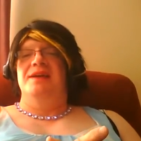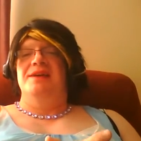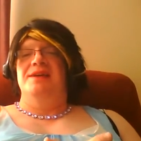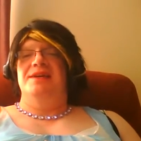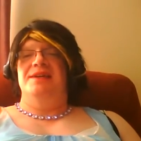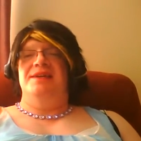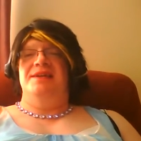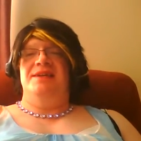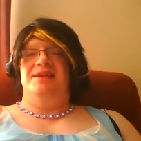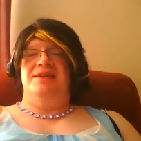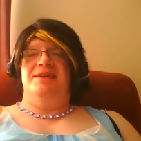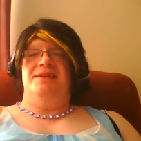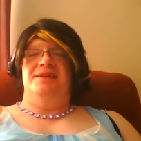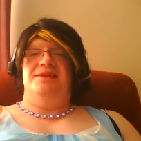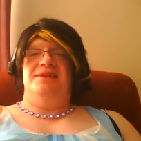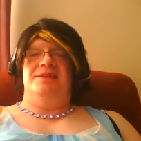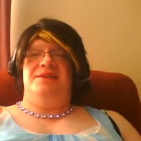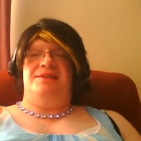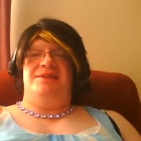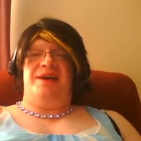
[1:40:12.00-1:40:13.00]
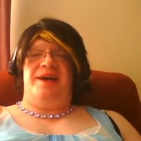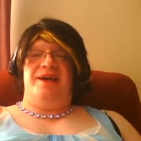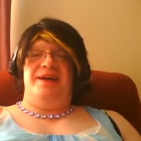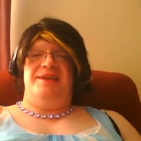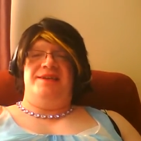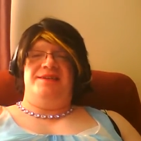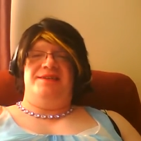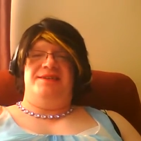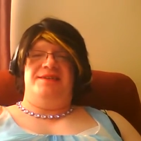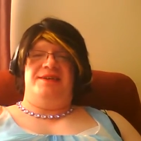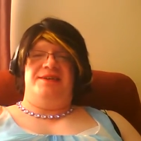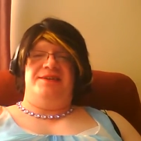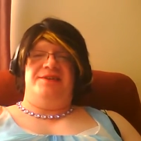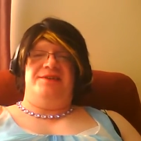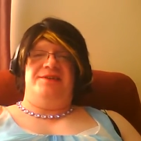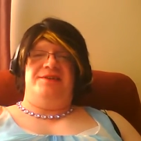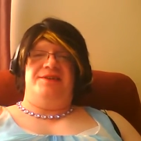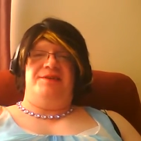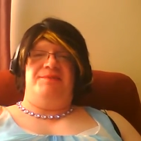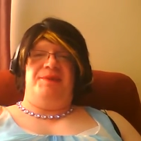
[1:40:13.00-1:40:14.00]
in uh, the
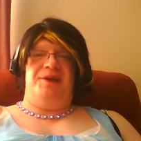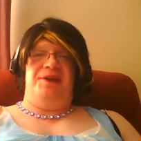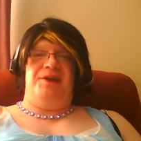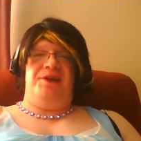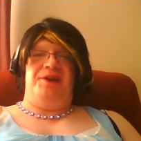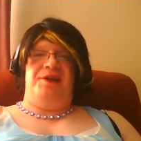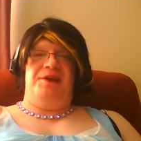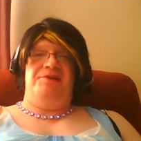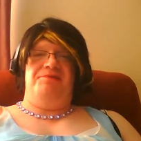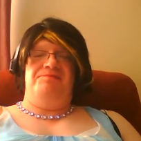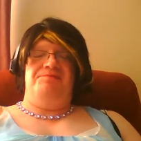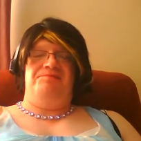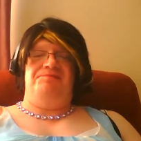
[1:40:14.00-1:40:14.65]
transgender community.